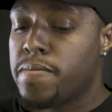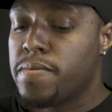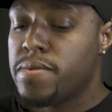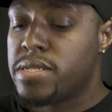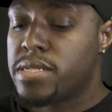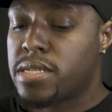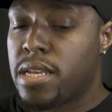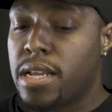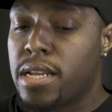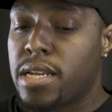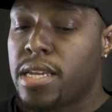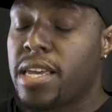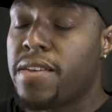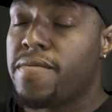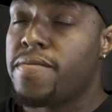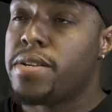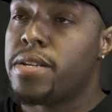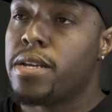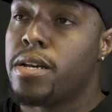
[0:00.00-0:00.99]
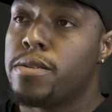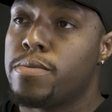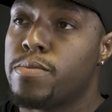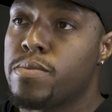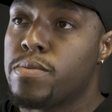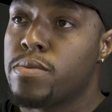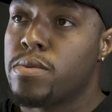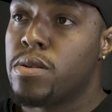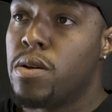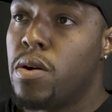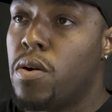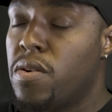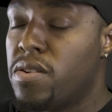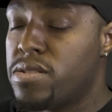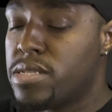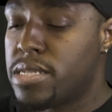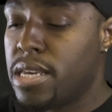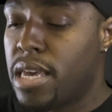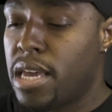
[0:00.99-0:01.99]
instead of giving up
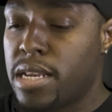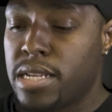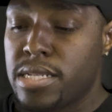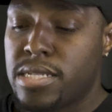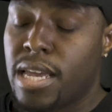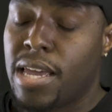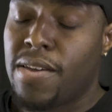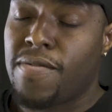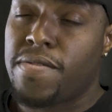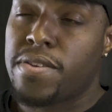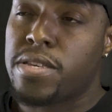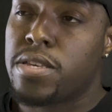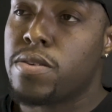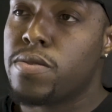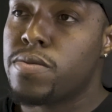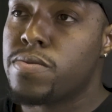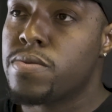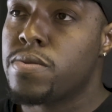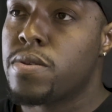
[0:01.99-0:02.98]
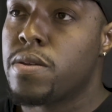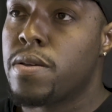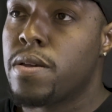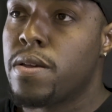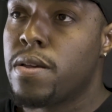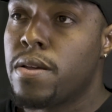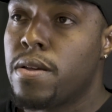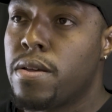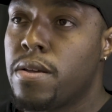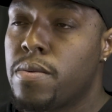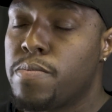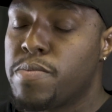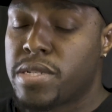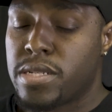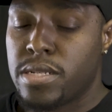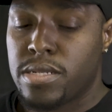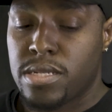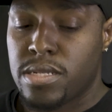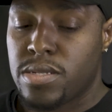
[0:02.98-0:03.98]
or saying this ain't for you,
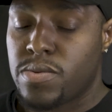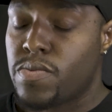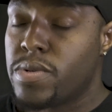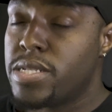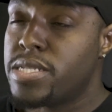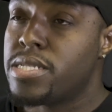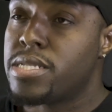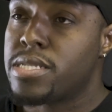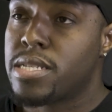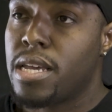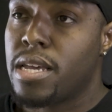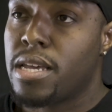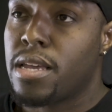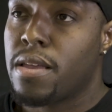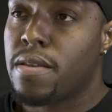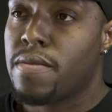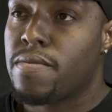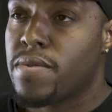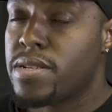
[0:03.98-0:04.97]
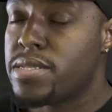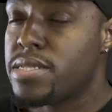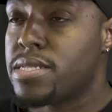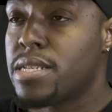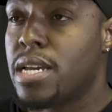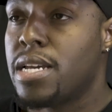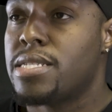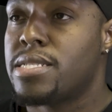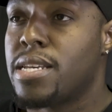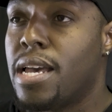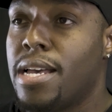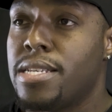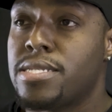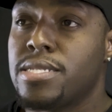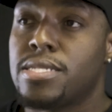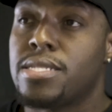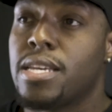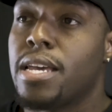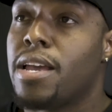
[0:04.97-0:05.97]
because it's real estate ties
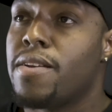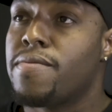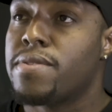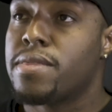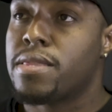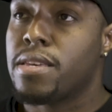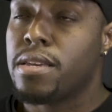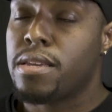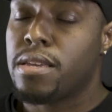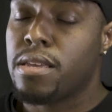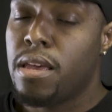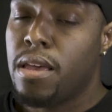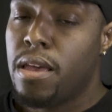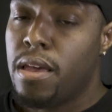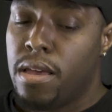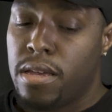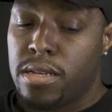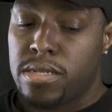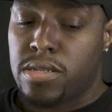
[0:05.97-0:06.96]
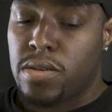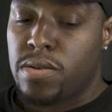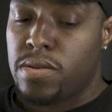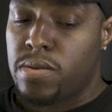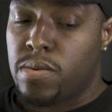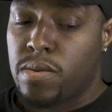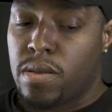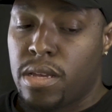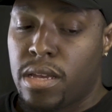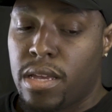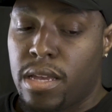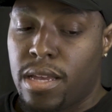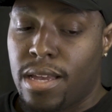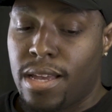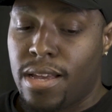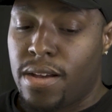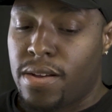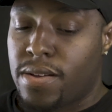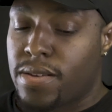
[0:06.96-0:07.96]
into everything. So
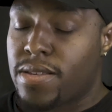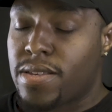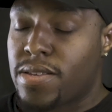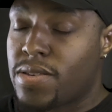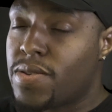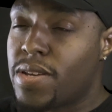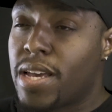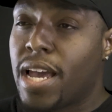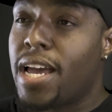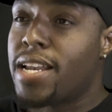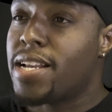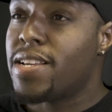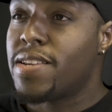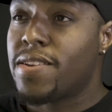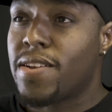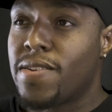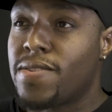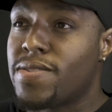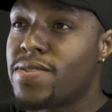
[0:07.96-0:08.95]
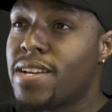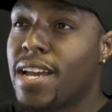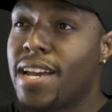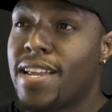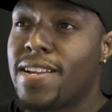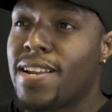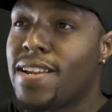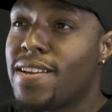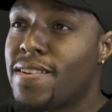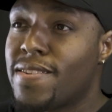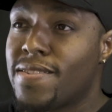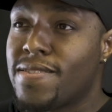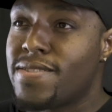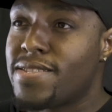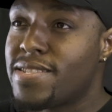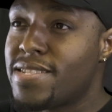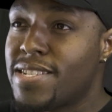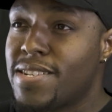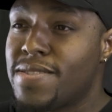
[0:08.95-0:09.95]
you gotta learn, you know
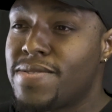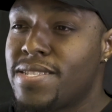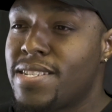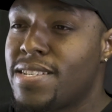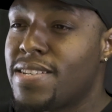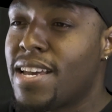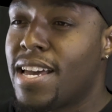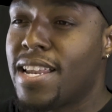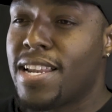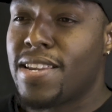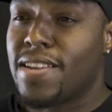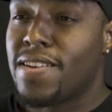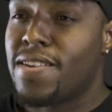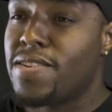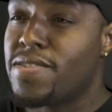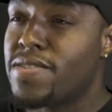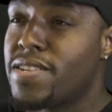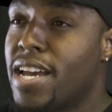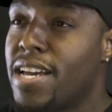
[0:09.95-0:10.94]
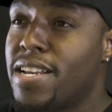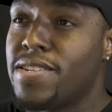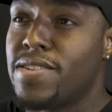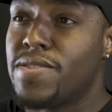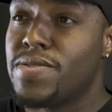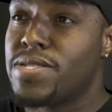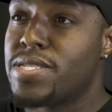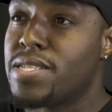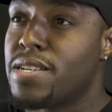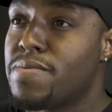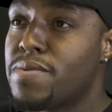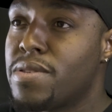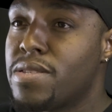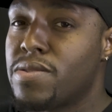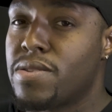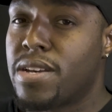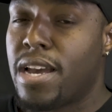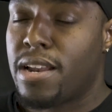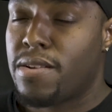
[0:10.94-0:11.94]
what I'm saying? You gotta learn, you gotta know something,
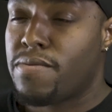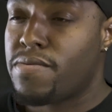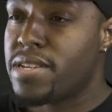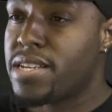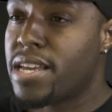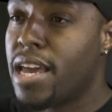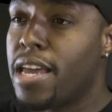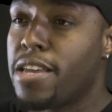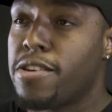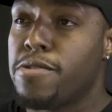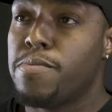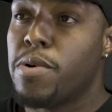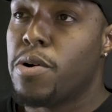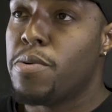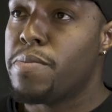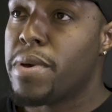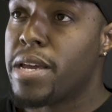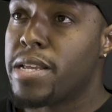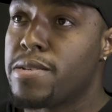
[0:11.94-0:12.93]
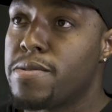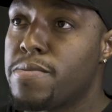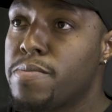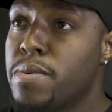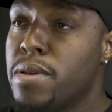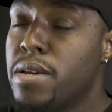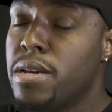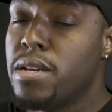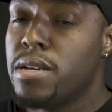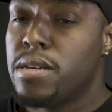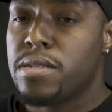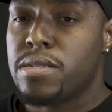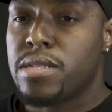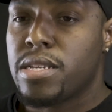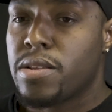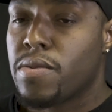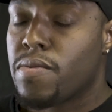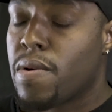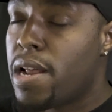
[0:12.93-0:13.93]
you gotta regain your momentum, you
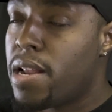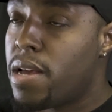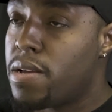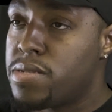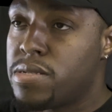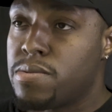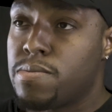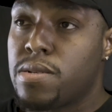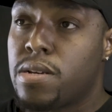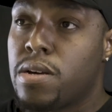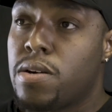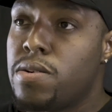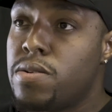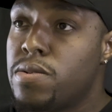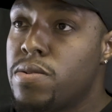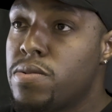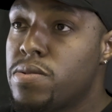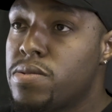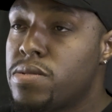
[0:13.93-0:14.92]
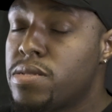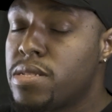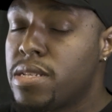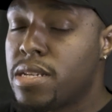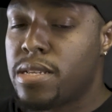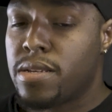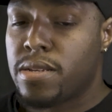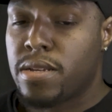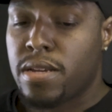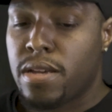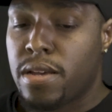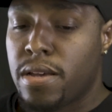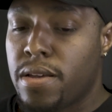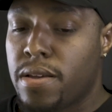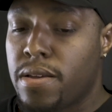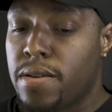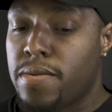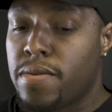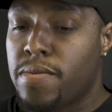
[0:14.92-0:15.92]
need to write out some goals, you need
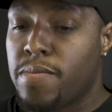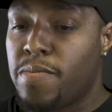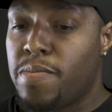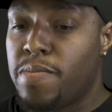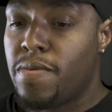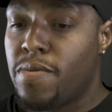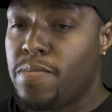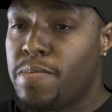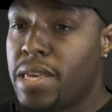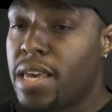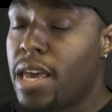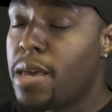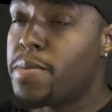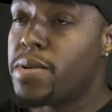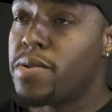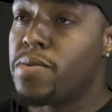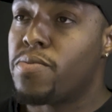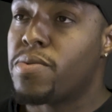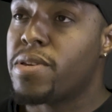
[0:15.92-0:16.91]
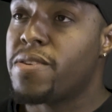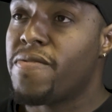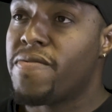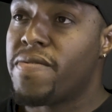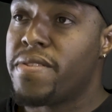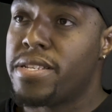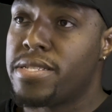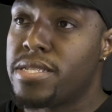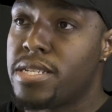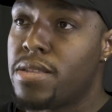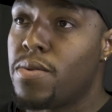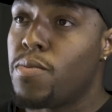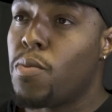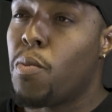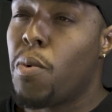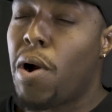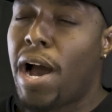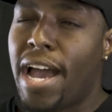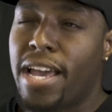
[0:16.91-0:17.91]
to be able to revisit
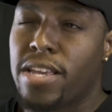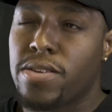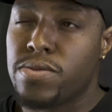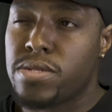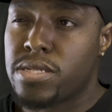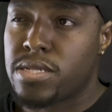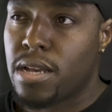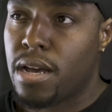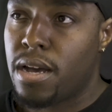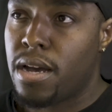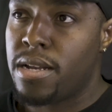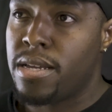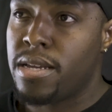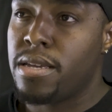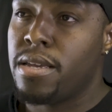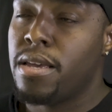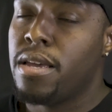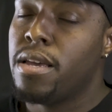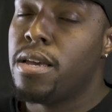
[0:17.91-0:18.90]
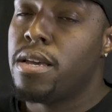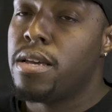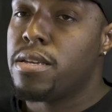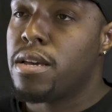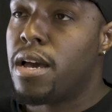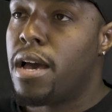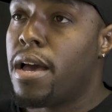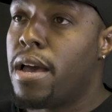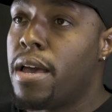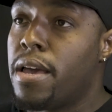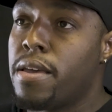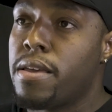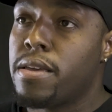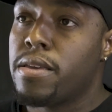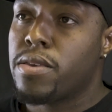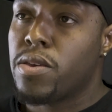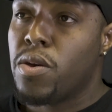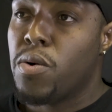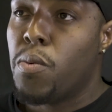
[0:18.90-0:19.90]
why you started, all right?
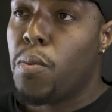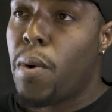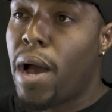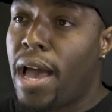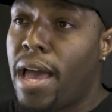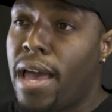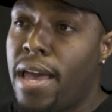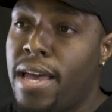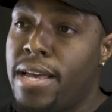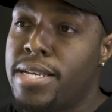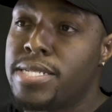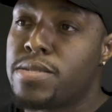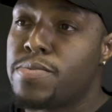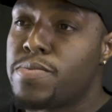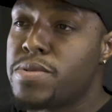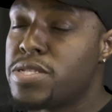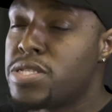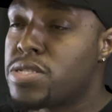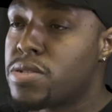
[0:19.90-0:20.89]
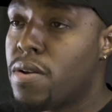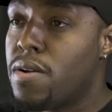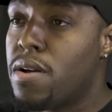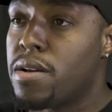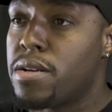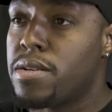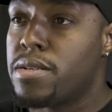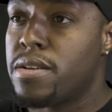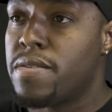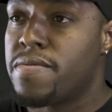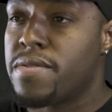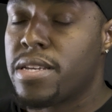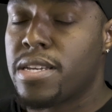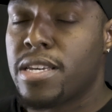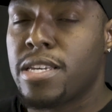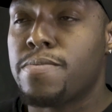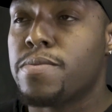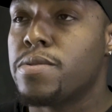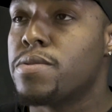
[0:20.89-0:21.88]
Your why has to be strong enough to
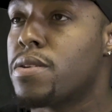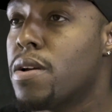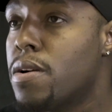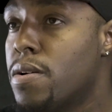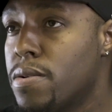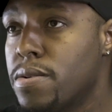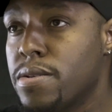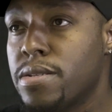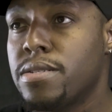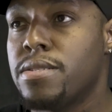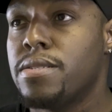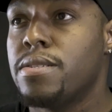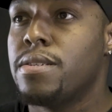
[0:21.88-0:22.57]
keep you going.